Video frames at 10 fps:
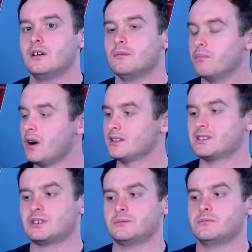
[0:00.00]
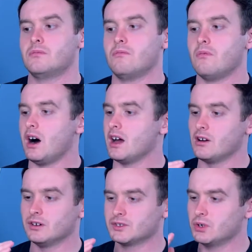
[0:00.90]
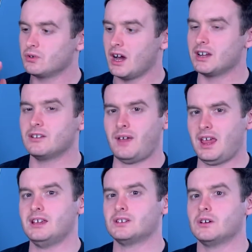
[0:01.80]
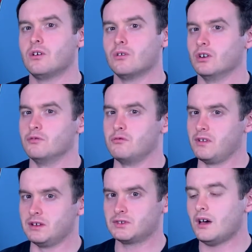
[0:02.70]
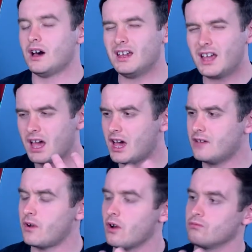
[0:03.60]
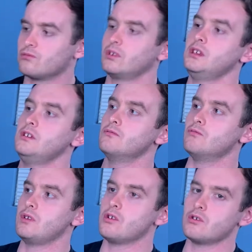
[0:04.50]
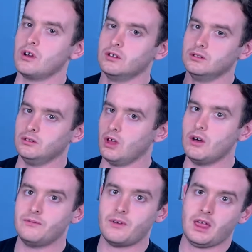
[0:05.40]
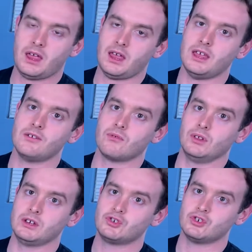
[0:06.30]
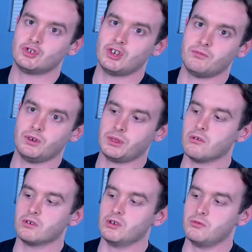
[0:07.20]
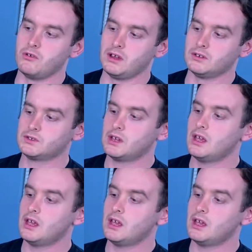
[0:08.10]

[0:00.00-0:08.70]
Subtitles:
But I also kind of hate horror movies. I have a really weird love-hate relationship with horror movies.